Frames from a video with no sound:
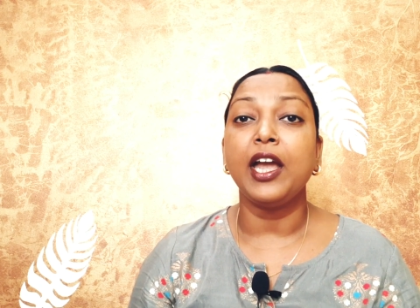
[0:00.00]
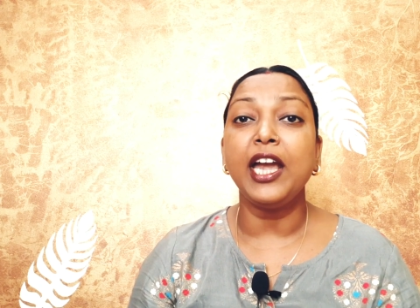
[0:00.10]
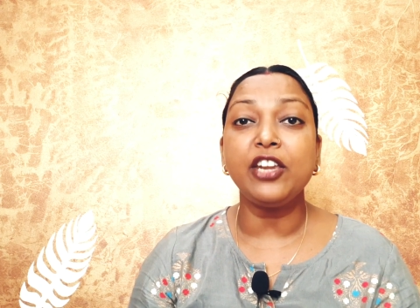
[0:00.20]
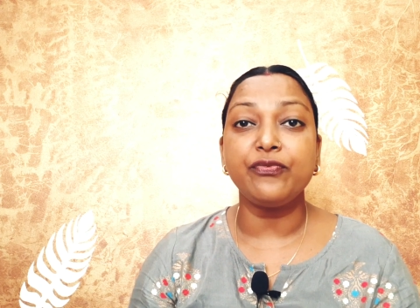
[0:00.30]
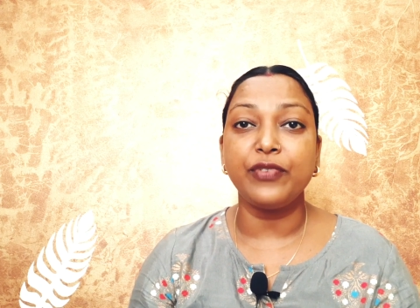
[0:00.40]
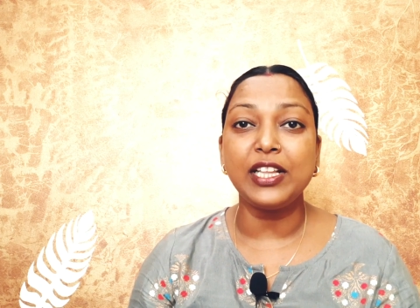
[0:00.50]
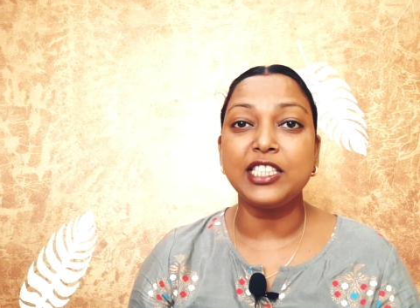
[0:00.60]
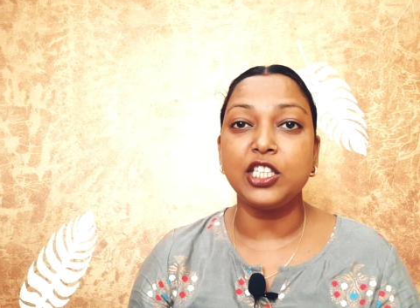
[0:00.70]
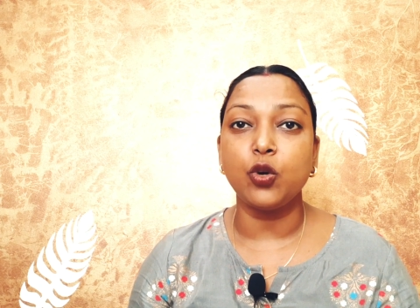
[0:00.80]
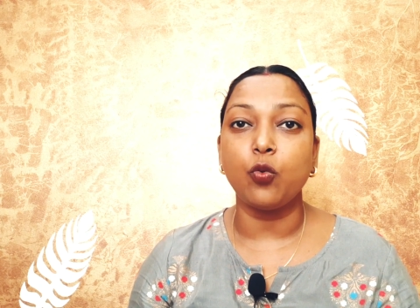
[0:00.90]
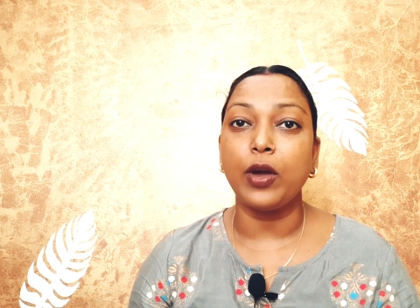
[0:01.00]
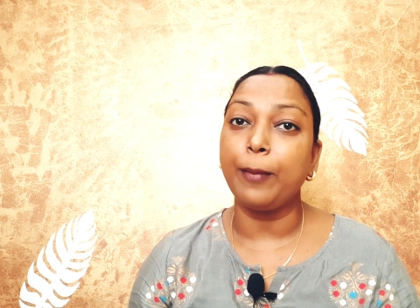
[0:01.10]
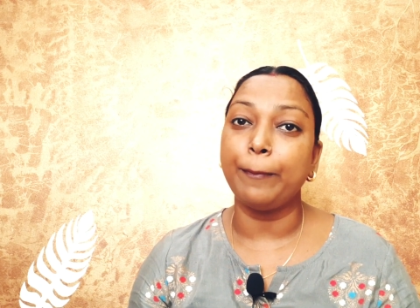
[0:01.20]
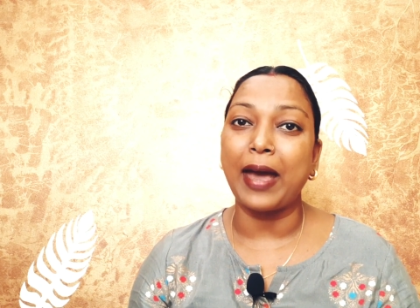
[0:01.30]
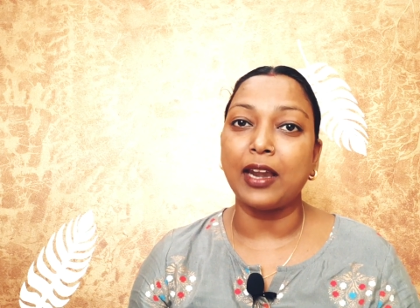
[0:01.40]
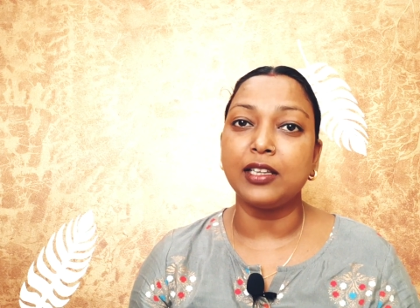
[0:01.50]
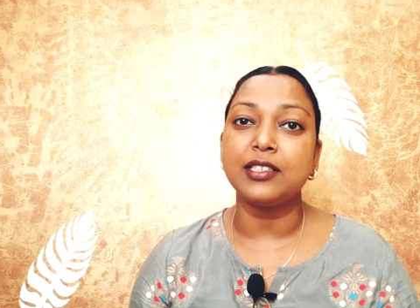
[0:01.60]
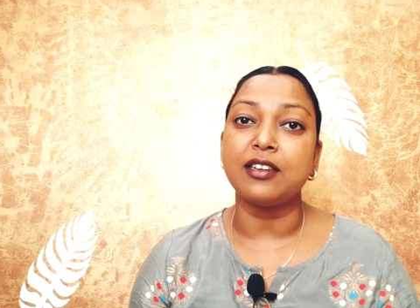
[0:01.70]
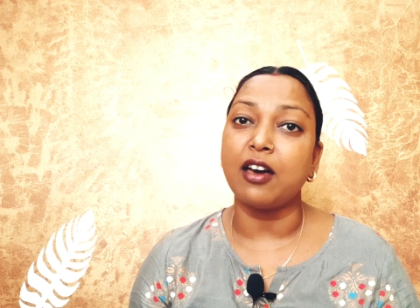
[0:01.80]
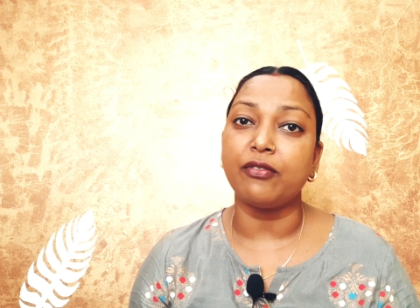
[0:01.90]
It feels you
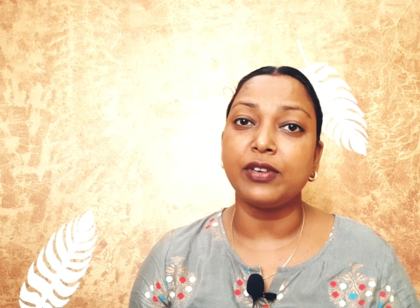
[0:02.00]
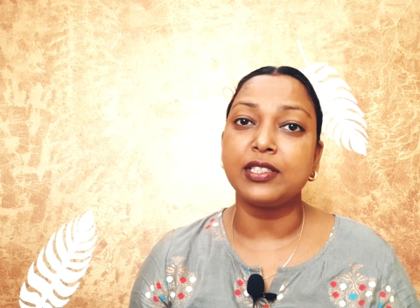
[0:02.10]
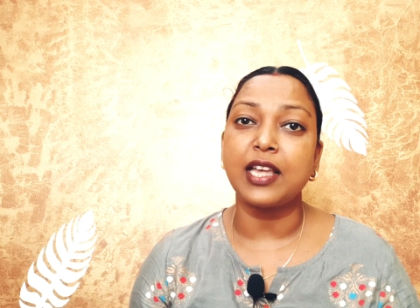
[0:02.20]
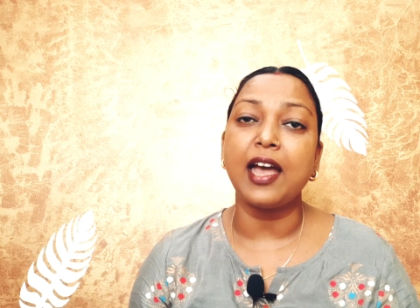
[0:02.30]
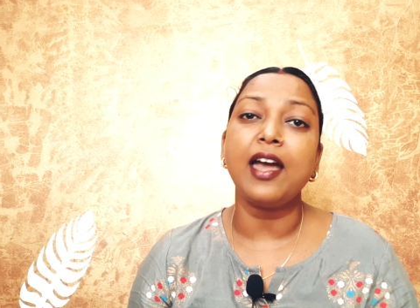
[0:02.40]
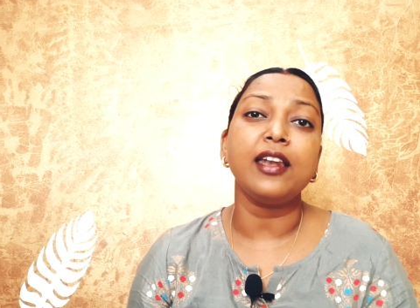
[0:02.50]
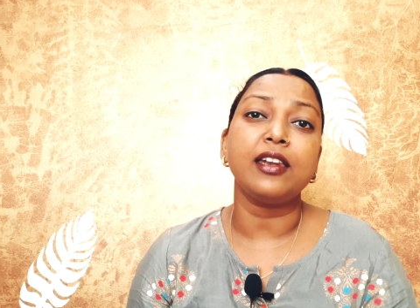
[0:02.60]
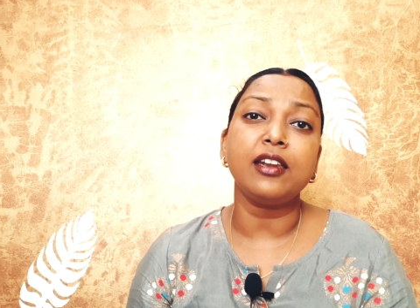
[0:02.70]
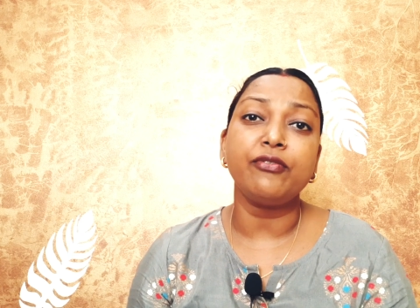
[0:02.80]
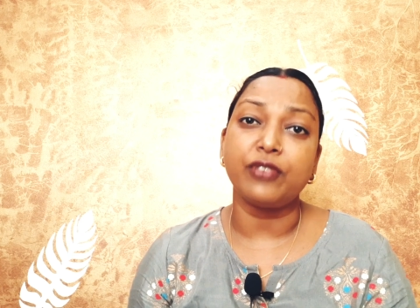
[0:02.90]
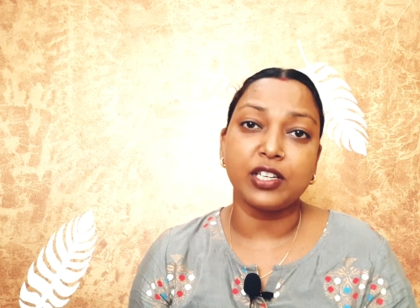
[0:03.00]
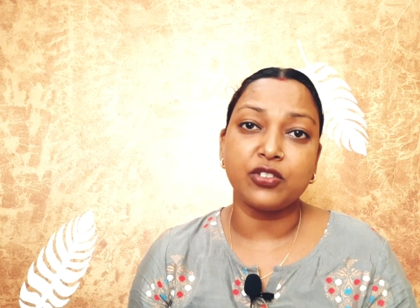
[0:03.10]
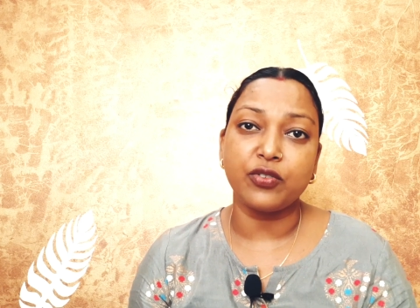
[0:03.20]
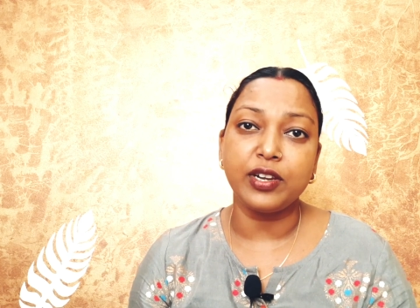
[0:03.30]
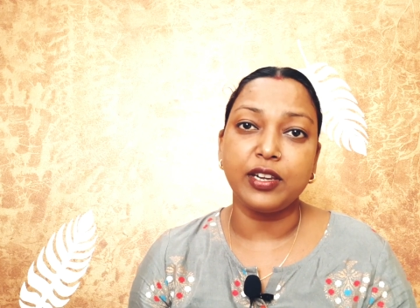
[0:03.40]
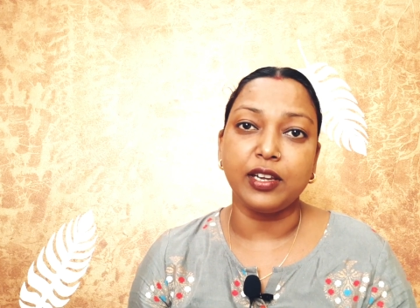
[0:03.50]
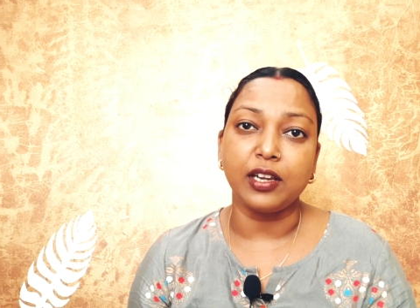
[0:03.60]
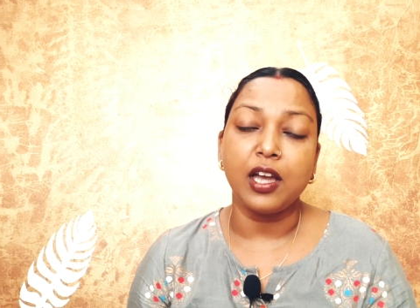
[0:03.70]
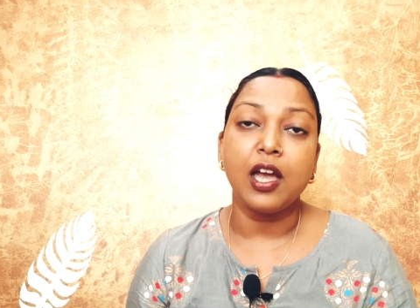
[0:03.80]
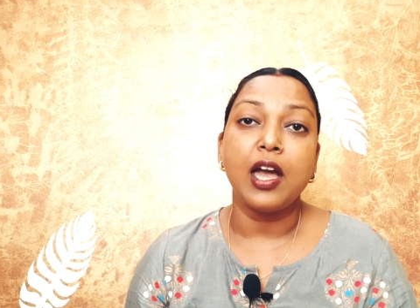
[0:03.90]
embarrassed, nervous and frustrating.